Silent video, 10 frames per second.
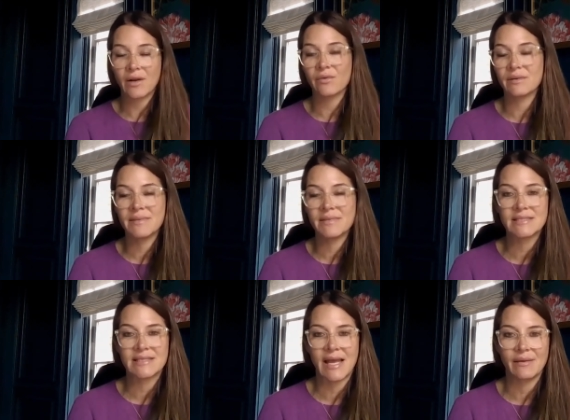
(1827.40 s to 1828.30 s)
I don't want to miss
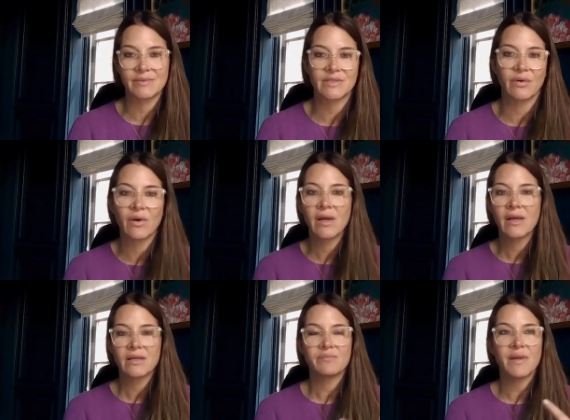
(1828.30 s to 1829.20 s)
this game. So
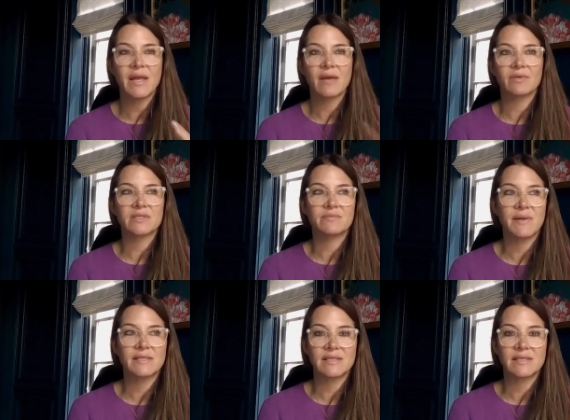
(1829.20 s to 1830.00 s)
being able to speak